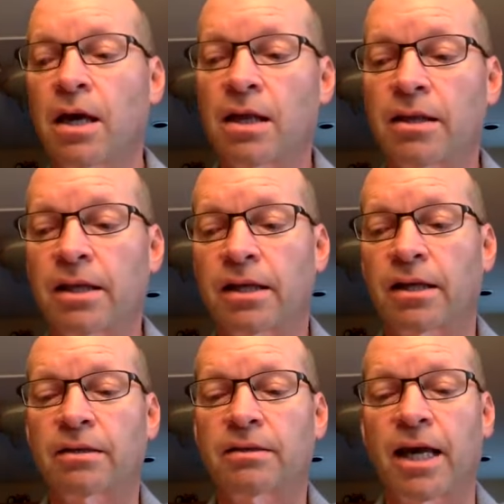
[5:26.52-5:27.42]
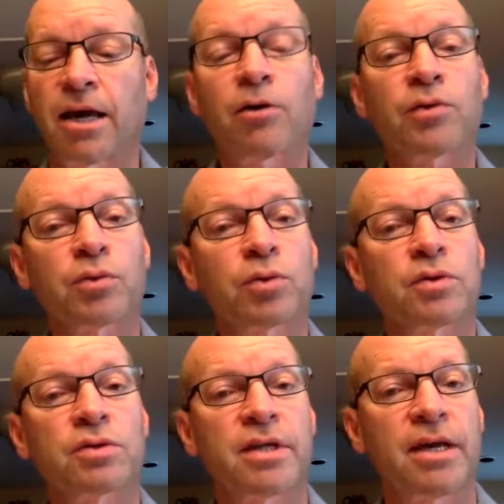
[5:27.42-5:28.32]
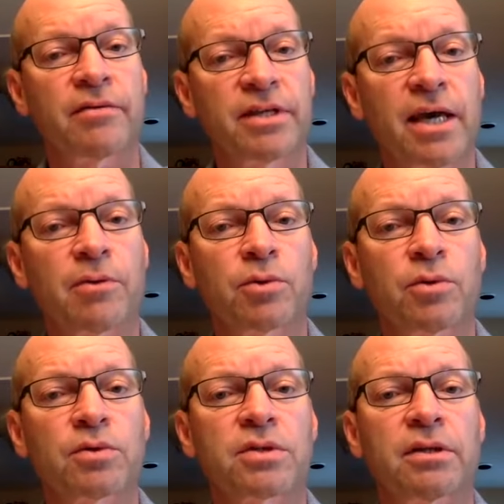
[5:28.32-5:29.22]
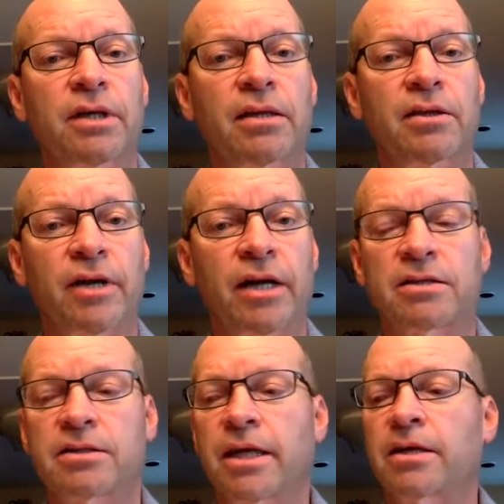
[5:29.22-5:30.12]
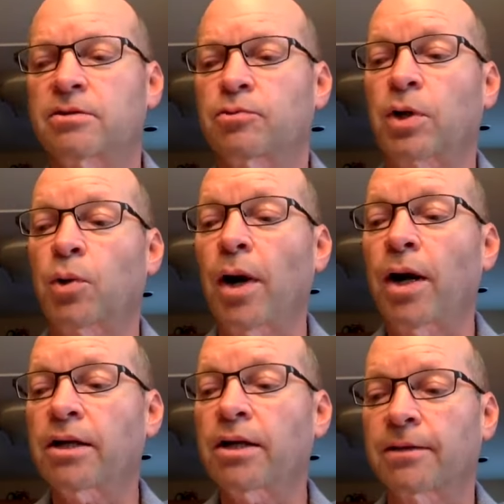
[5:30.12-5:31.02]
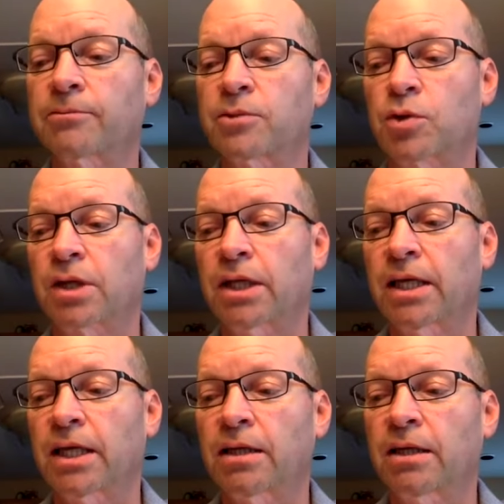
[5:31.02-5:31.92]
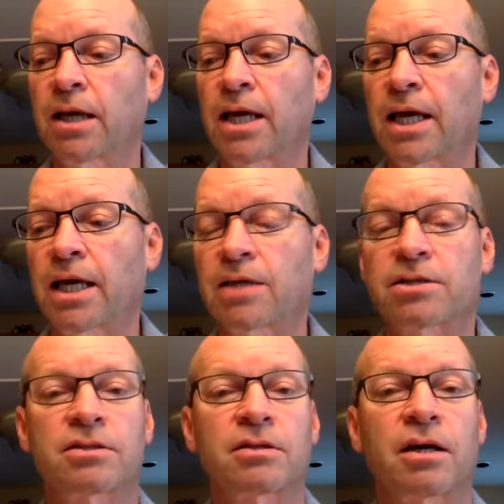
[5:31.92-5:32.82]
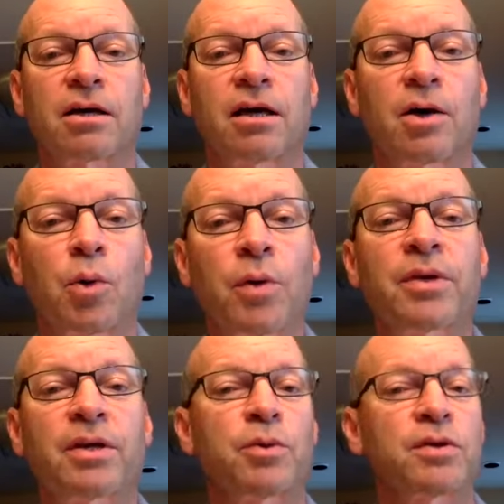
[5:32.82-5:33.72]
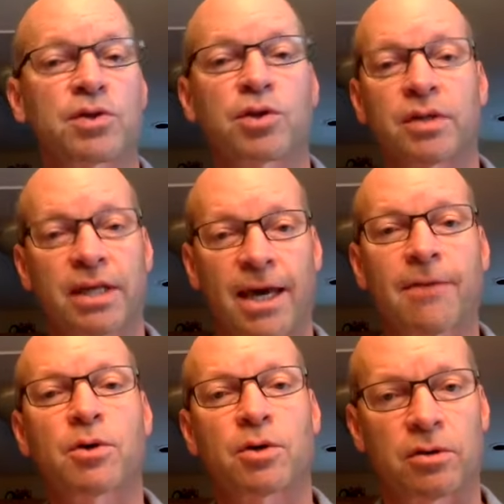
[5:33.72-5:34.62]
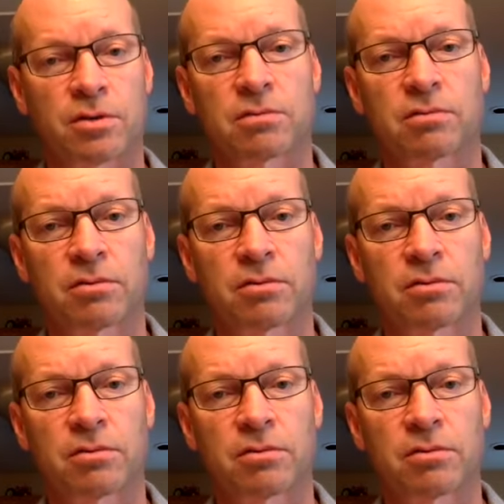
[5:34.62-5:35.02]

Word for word: the, the health rules or the FDA rules in, in the United States required him to clean his uh, equipment with certain chemicals